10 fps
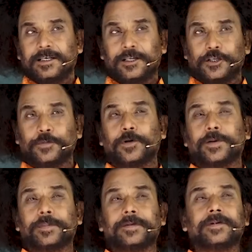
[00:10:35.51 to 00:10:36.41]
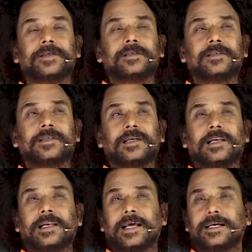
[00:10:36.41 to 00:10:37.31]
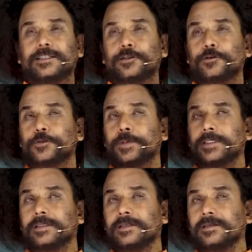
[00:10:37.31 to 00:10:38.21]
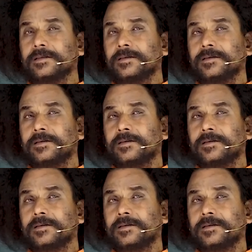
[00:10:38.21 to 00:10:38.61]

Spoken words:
A newborn baby likes those person